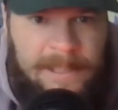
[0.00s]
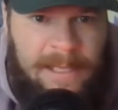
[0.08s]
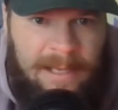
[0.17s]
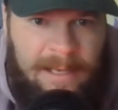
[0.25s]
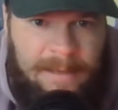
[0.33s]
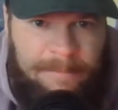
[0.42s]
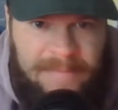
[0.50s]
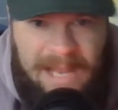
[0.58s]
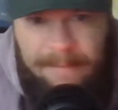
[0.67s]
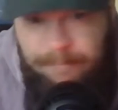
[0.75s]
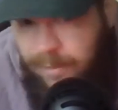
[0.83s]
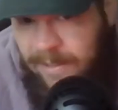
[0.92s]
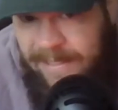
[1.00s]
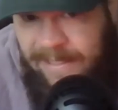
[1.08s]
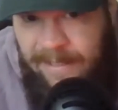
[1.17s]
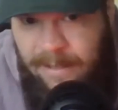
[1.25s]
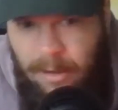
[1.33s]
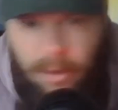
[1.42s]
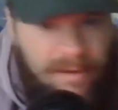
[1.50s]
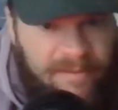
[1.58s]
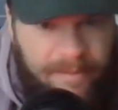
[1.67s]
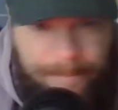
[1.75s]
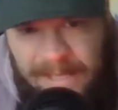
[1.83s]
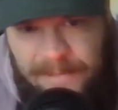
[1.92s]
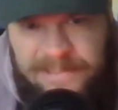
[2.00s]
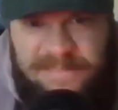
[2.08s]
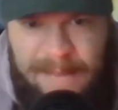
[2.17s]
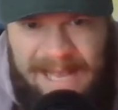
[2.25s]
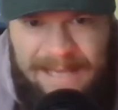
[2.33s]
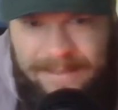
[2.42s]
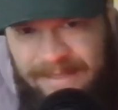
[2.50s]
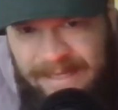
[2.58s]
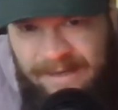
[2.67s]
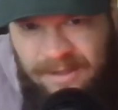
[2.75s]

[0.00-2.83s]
and bringing all the belts back there